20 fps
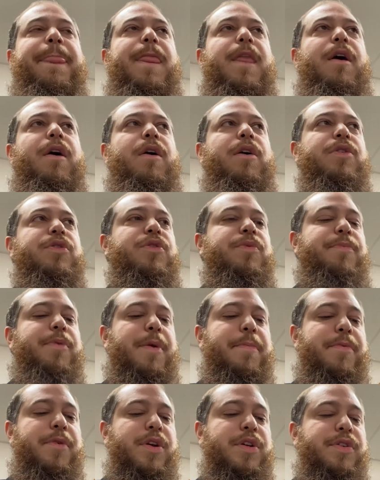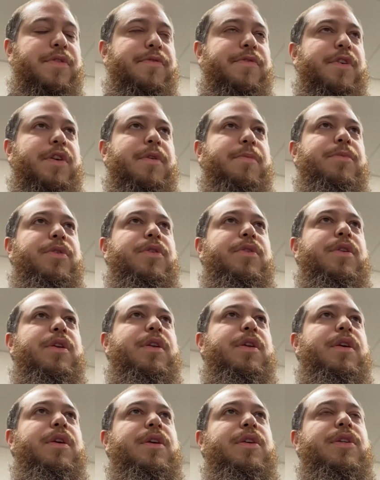Also, preparation for
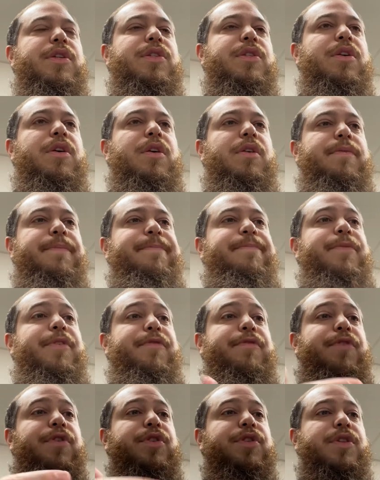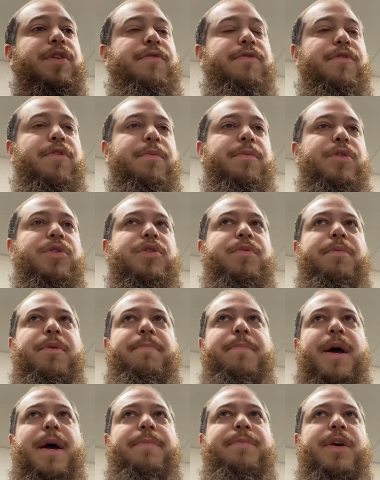communion is first and foremost to be
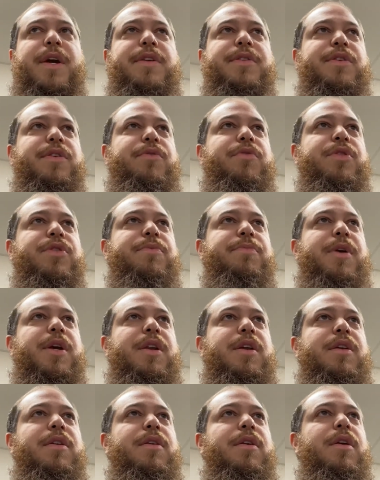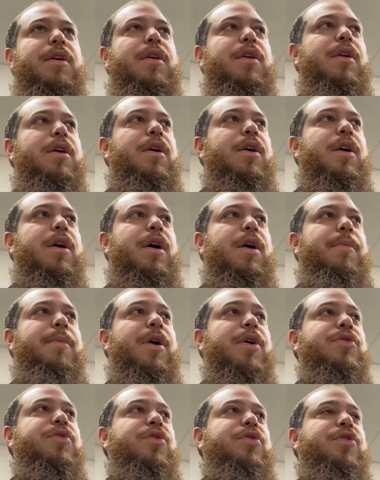baptized and chrismated.
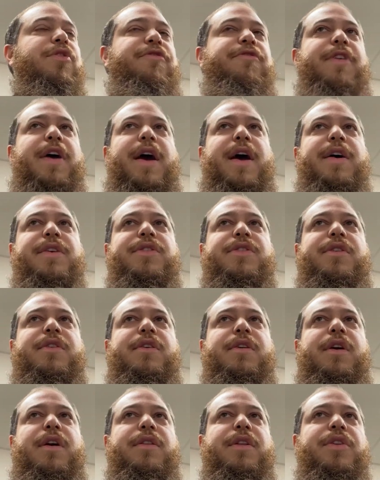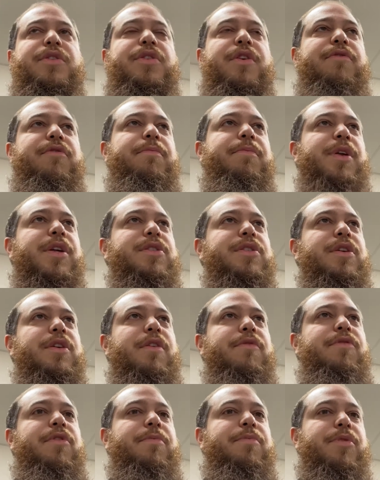Also to fast, unless you have a blessing
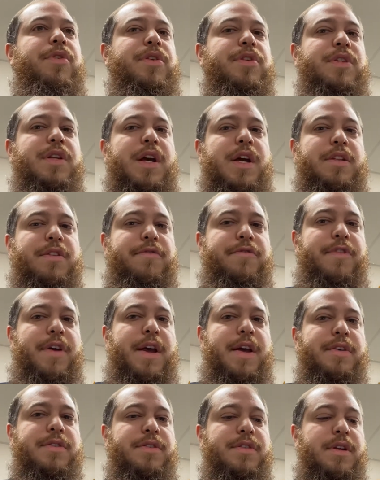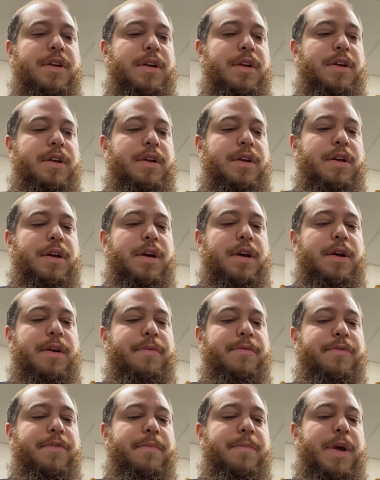of the priest not to fast
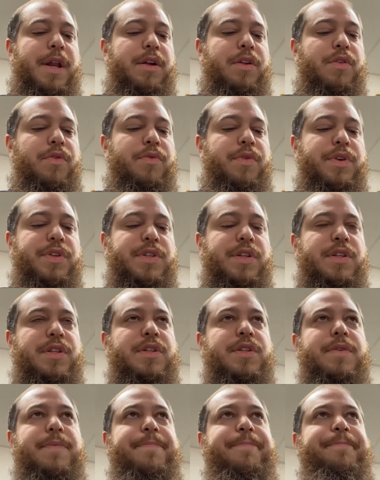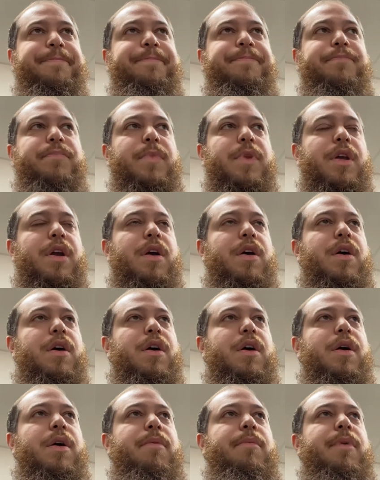for medical reasons.
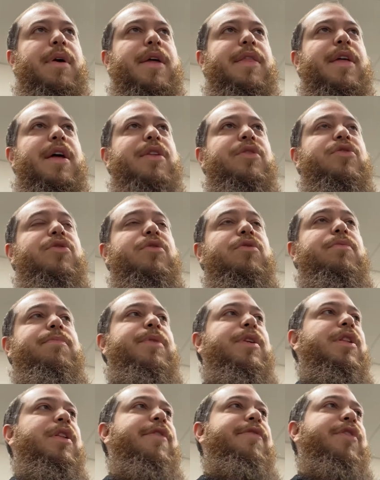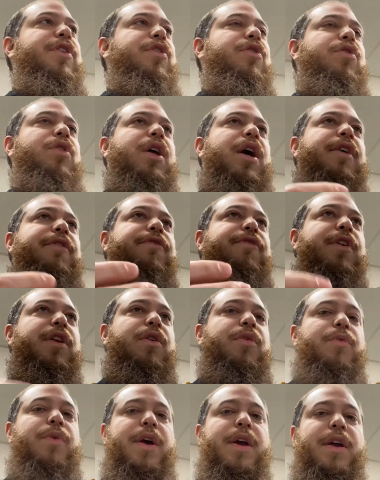And then to be living your life in
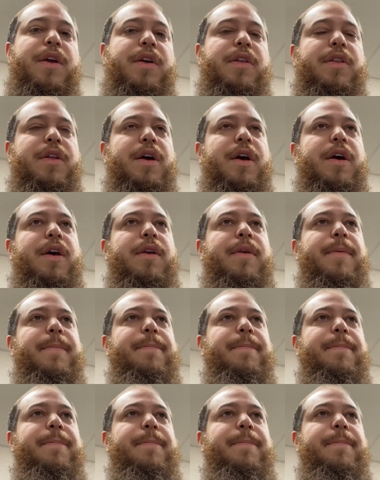a way that